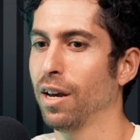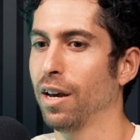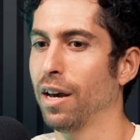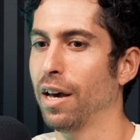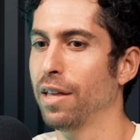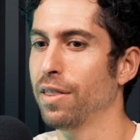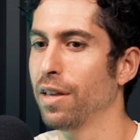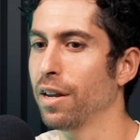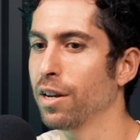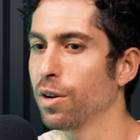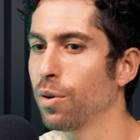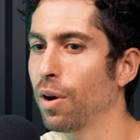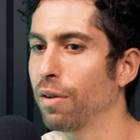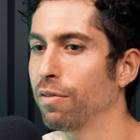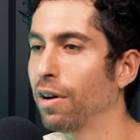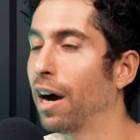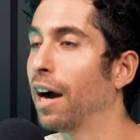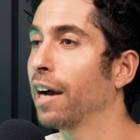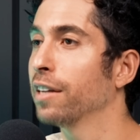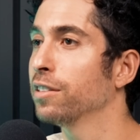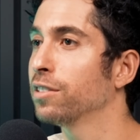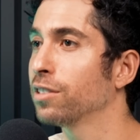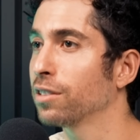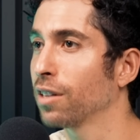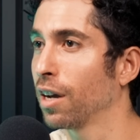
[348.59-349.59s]
And then you have
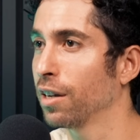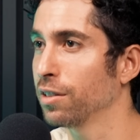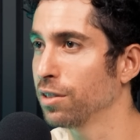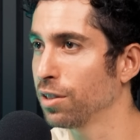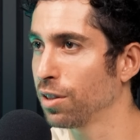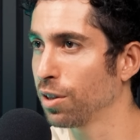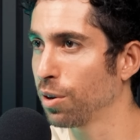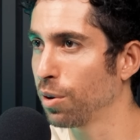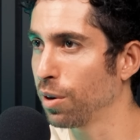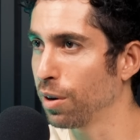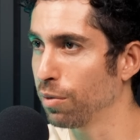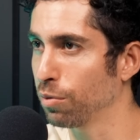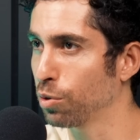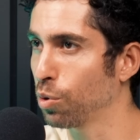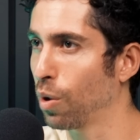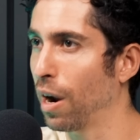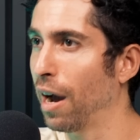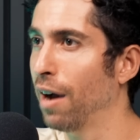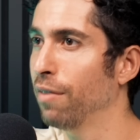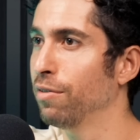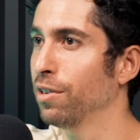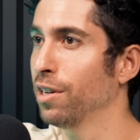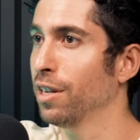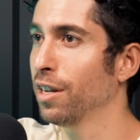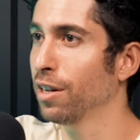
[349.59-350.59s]
Einstein's theory of
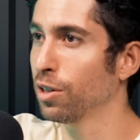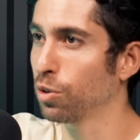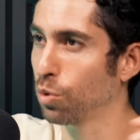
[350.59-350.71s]
gravity,